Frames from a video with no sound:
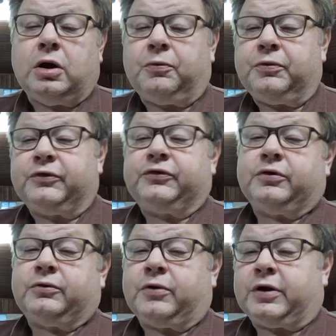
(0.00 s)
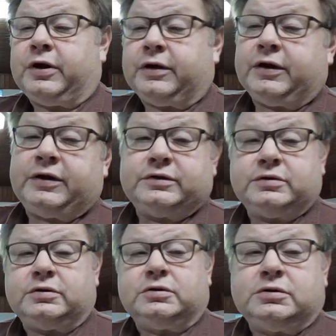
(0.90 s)
I hope this is still working. I got
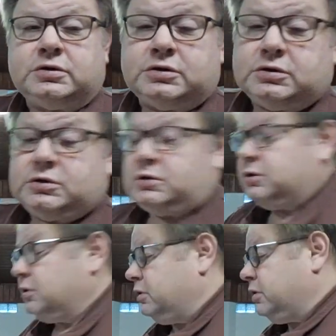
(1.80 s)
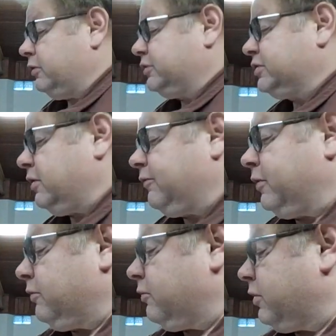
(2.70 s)
another
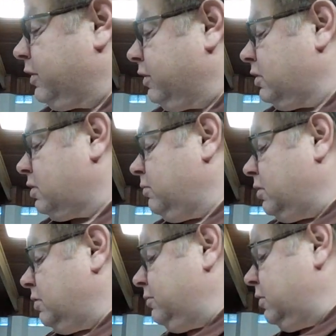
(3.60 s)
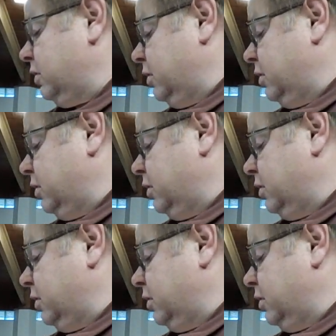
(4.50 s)
software warning coming up.